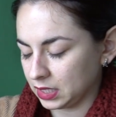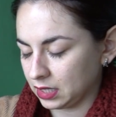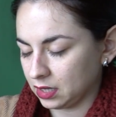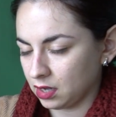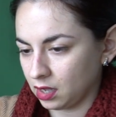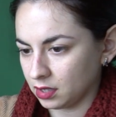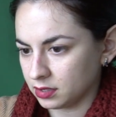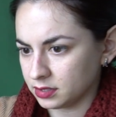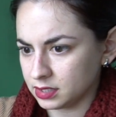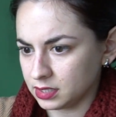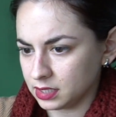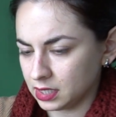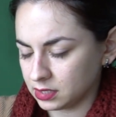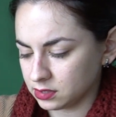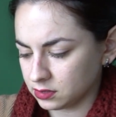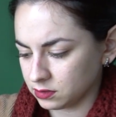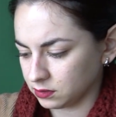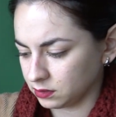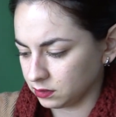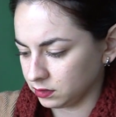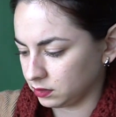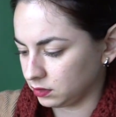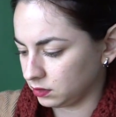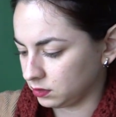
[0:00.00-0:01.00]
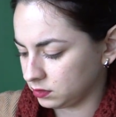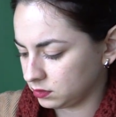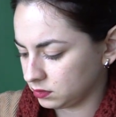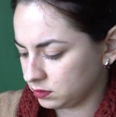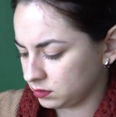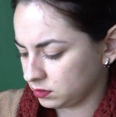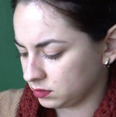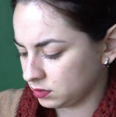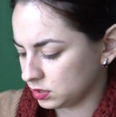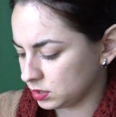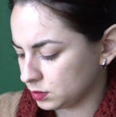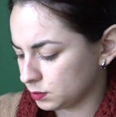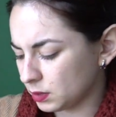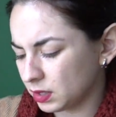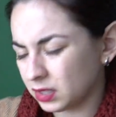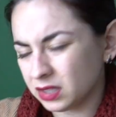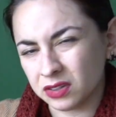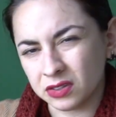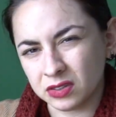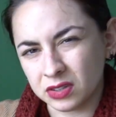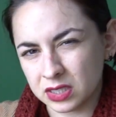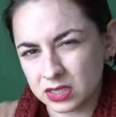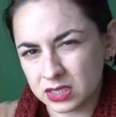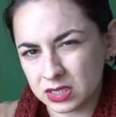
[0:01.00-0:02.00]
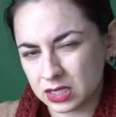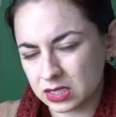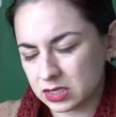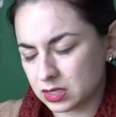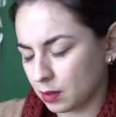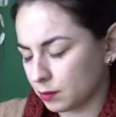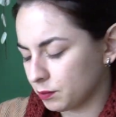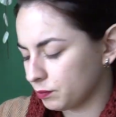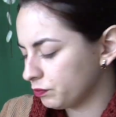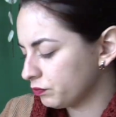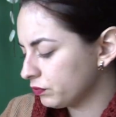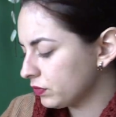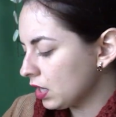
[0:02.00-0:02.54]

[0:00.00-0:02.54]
like continental, and I should probably look these things up.